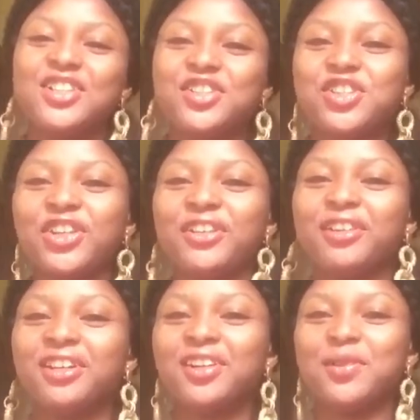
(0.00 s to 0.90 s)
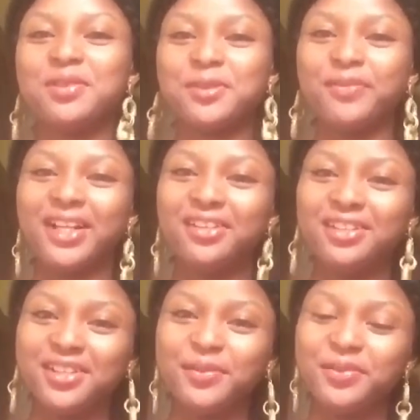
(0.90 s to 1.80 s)
Joy. Welcome to my
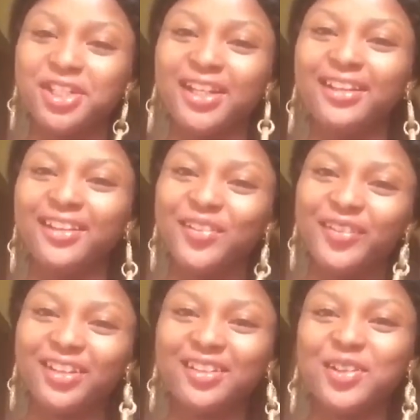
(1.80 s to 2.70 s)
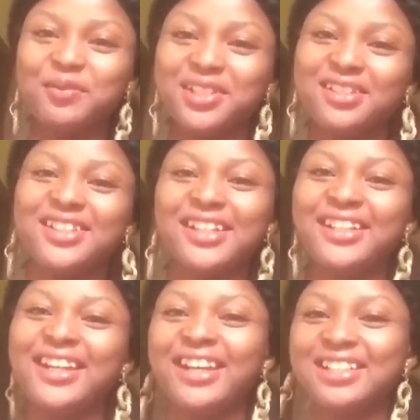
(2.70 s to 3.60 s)
YouTube channel. Welcome to
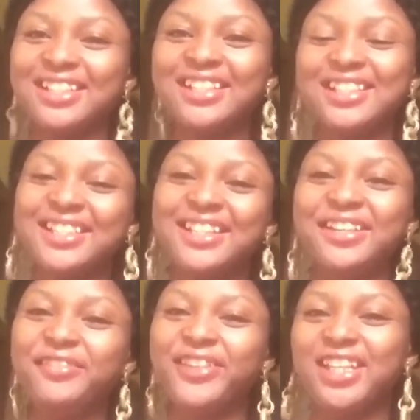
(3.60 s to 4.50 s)
Sagging TV.